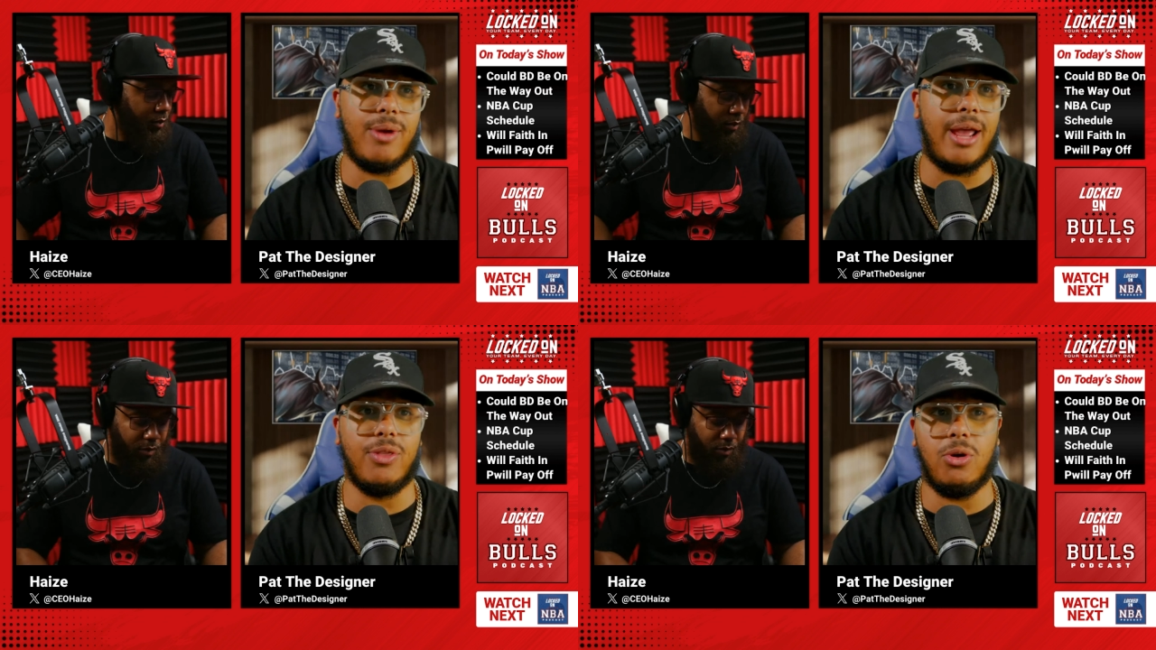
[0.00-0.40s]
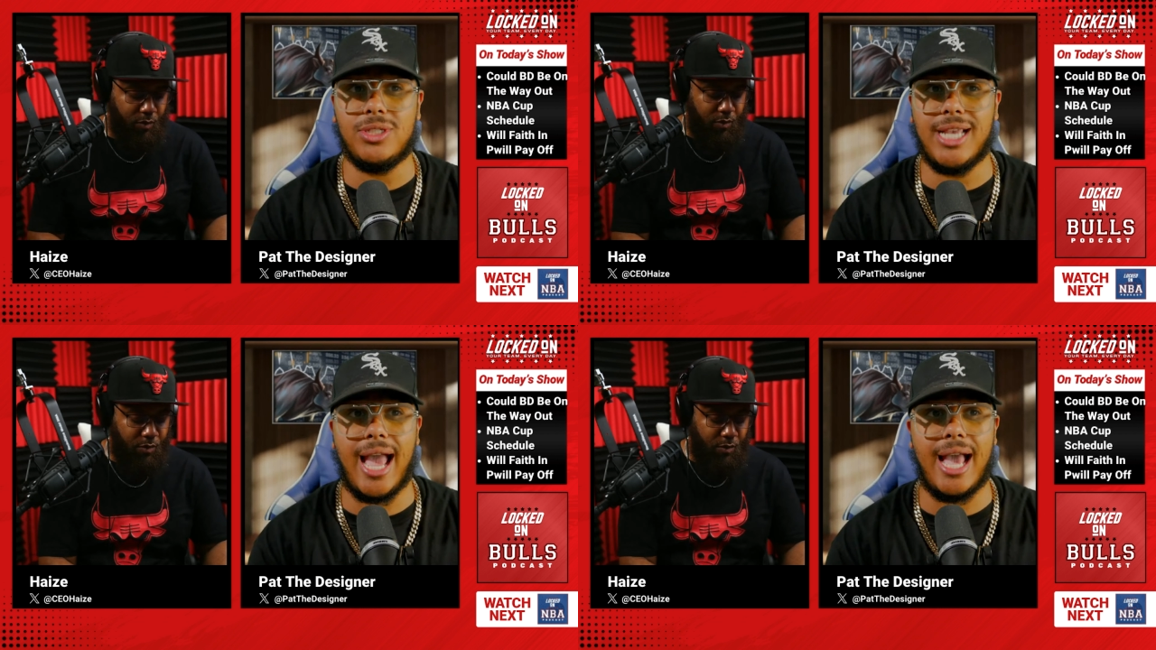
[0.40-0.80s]
Speaker 1: Those
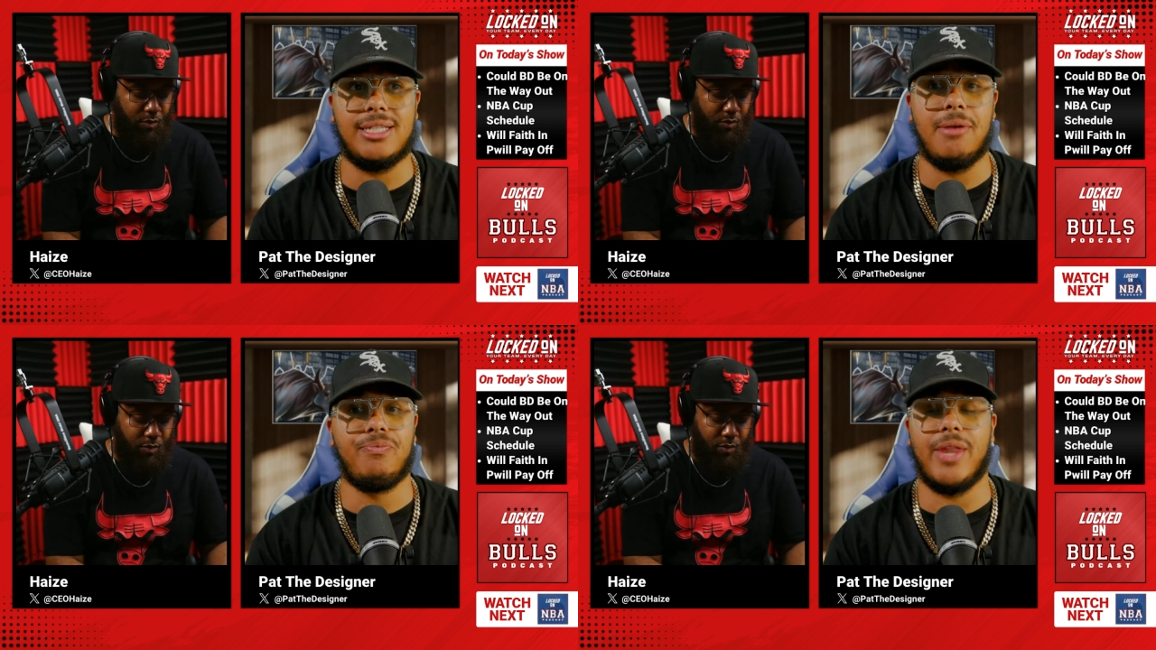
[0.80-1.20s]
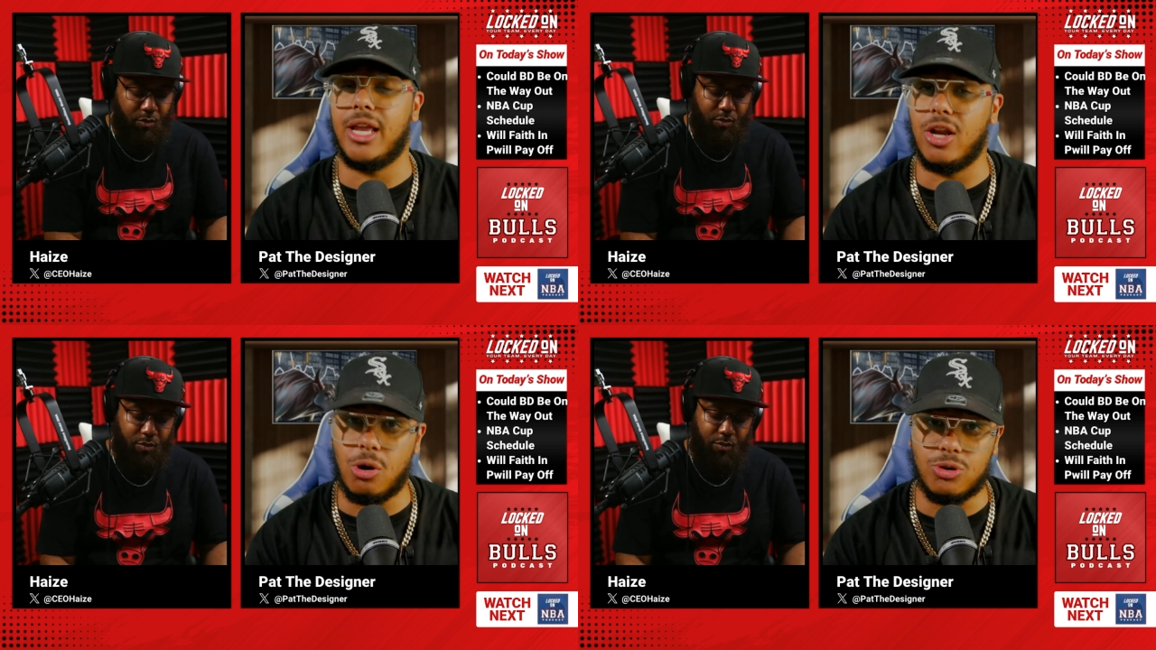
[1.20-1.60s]
guys, they can
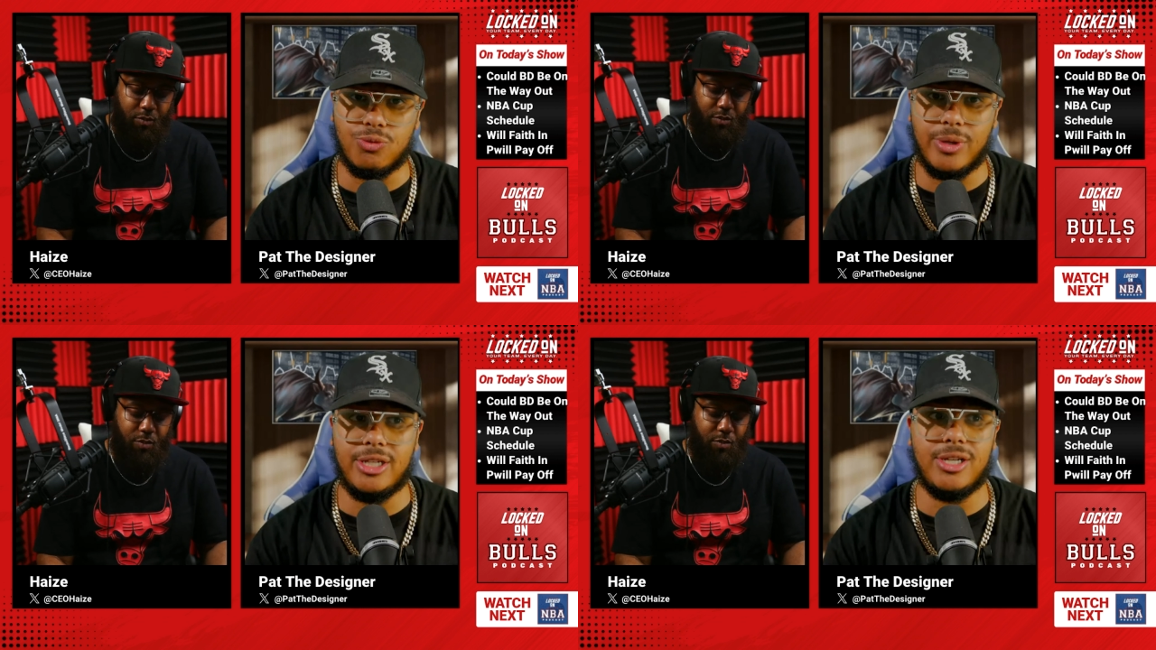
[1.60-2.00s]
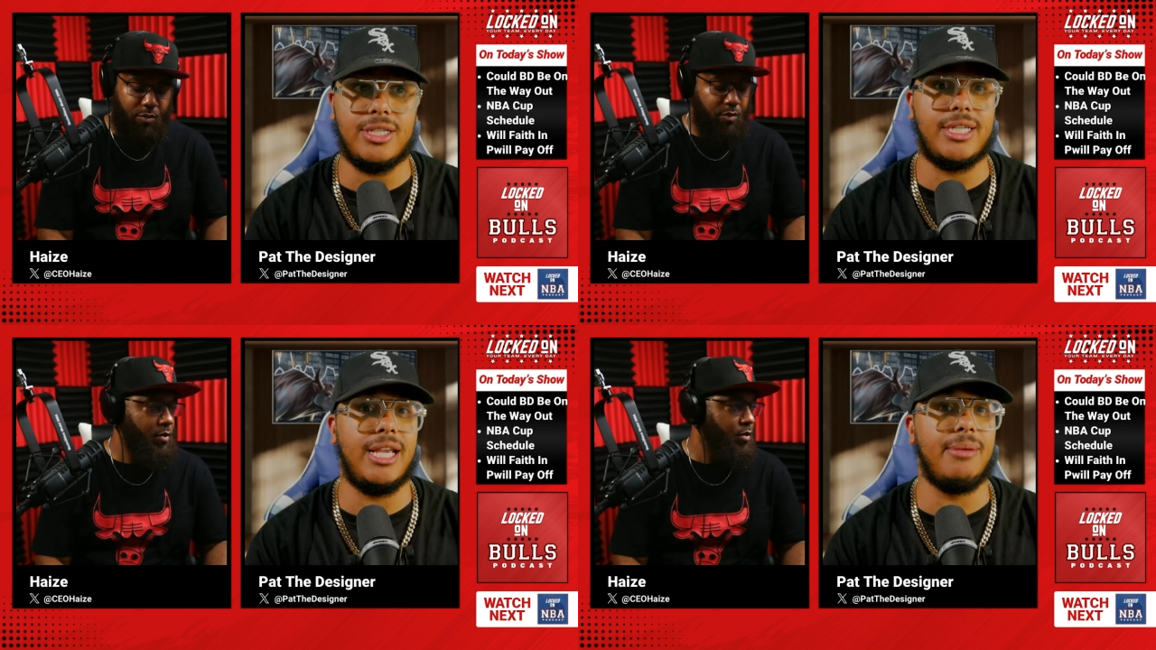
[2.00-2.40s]
coach a really good
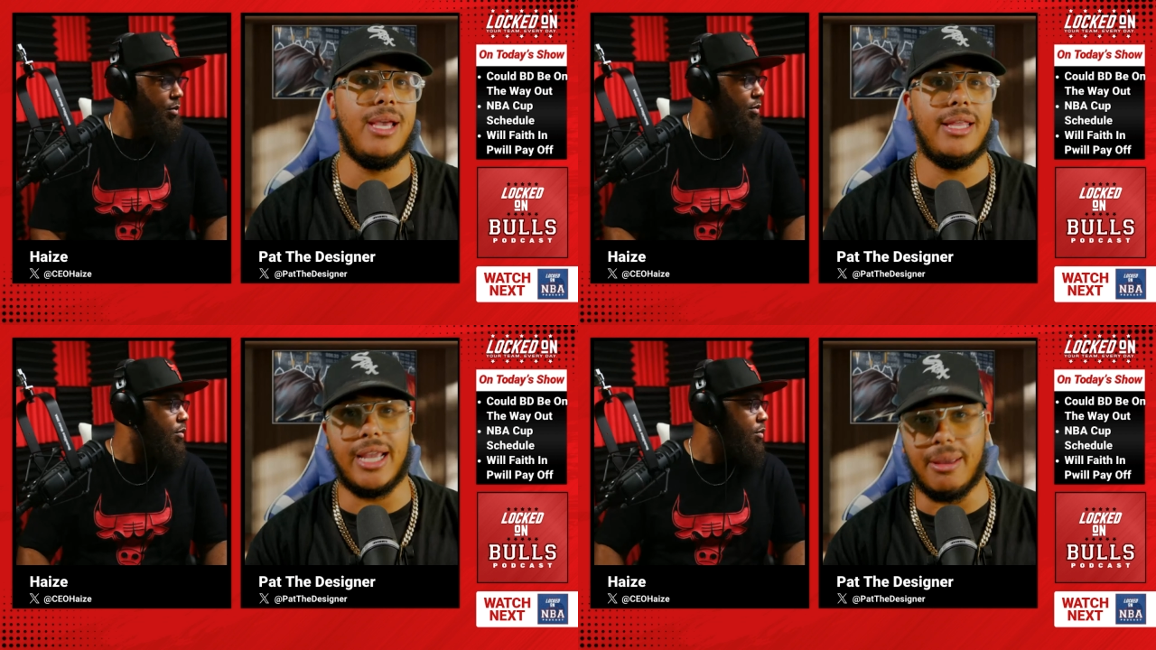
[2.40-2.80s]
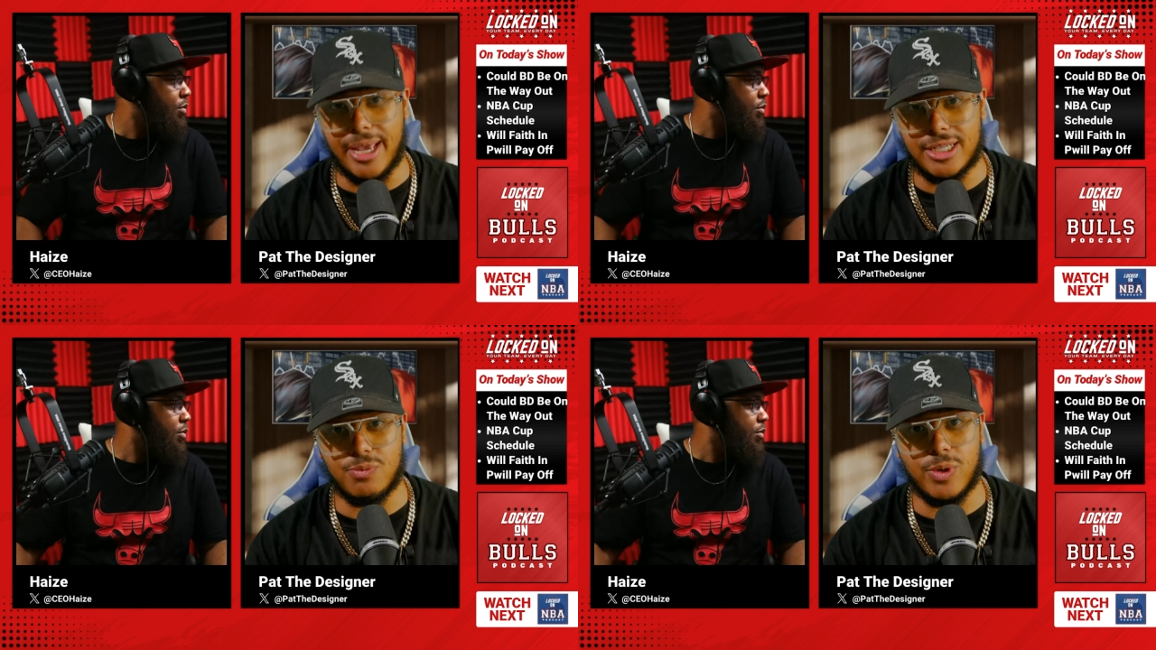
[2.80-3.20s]
team, they can make
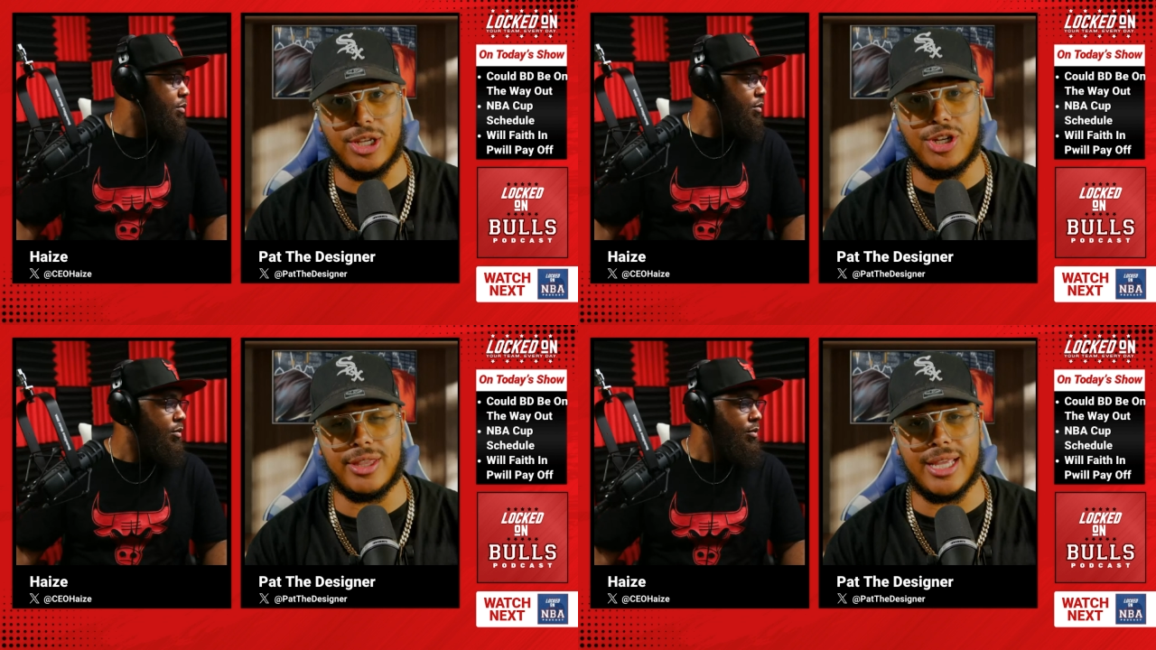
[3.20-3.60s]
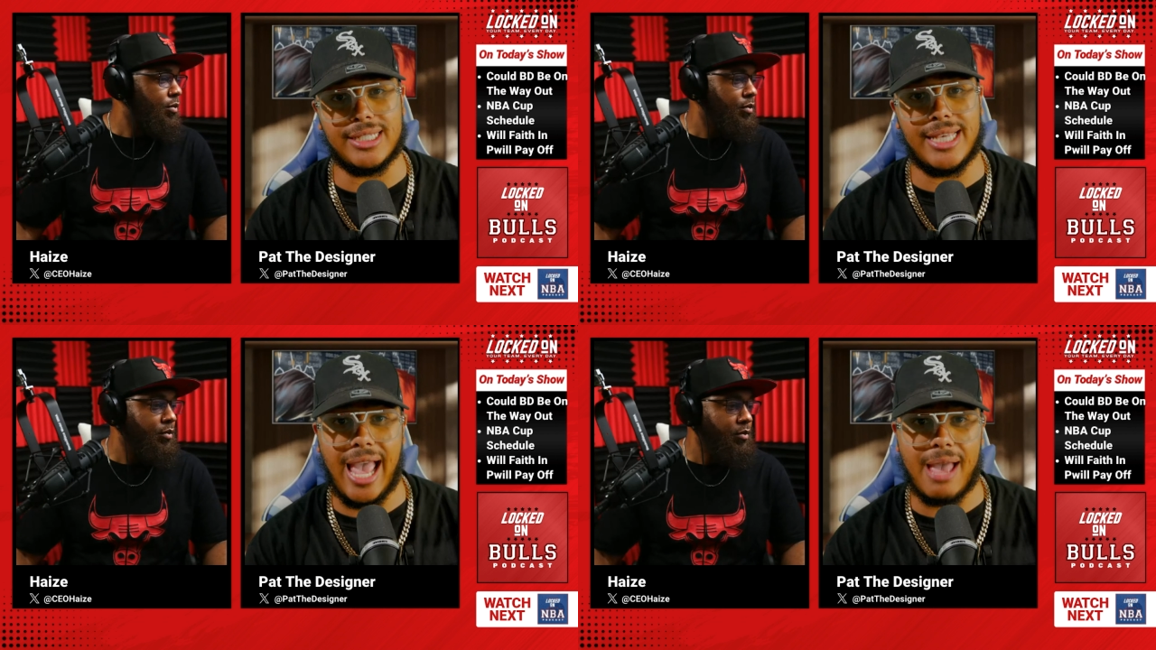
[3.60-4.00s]
some really good things
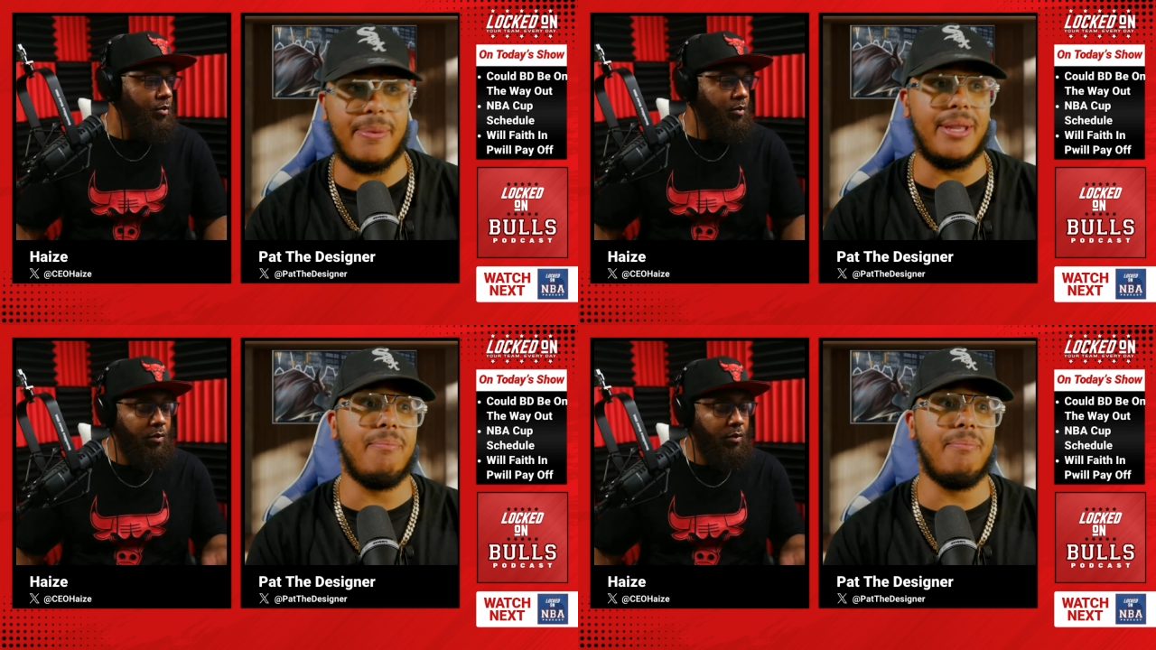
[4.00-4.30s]
happen.